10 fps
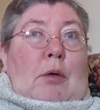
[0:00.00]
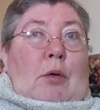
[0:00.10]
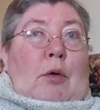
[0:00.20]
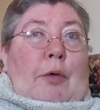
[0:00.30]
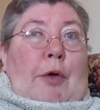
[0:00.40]

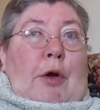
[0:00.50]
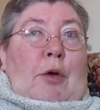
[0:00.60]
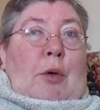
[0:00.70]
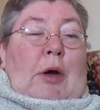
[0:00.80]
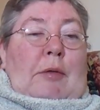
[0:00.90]

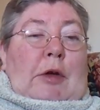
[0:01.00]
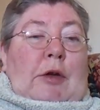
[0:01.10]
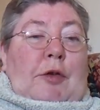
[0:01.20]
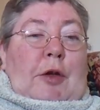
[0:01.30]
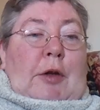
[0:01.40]
Although,
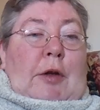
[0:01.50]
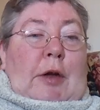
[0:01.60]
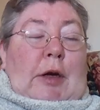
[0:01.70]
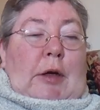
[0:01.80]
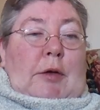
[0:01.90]
having said
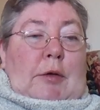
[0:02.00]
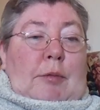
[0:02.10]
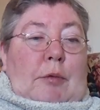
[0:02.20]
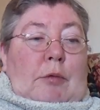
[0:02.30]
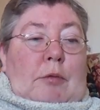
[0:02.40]
that,
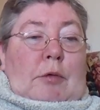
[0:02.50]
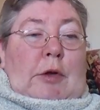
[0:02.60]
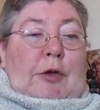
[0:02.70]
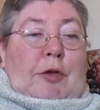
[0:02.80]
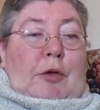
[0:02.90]

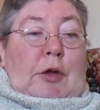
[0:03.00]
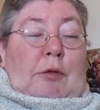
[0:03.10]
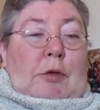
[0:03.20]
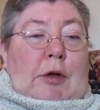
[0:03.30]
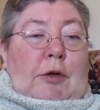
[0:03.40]
re
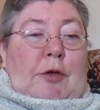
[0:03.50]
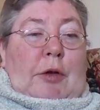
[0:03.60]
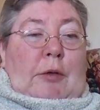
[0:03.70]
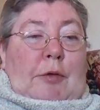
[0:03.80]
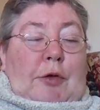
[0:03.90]
the
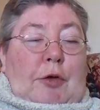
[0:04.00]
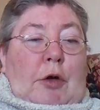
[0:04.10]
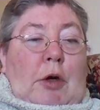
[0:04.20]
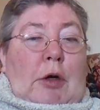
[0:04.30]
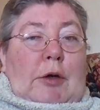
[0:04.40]

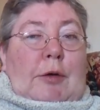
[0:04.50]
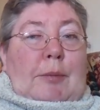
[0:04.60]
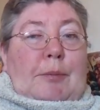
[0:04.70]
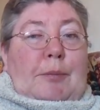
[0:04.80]
self-destruct,